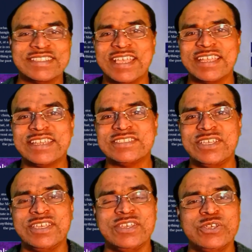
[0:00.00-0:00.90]
That is
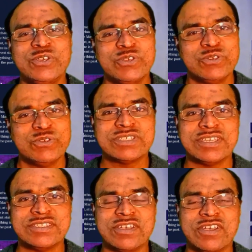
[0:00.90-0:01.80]
the
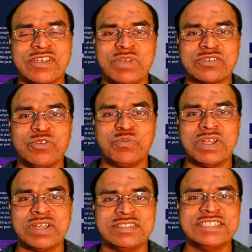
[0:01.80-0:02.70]
usage of Marko model.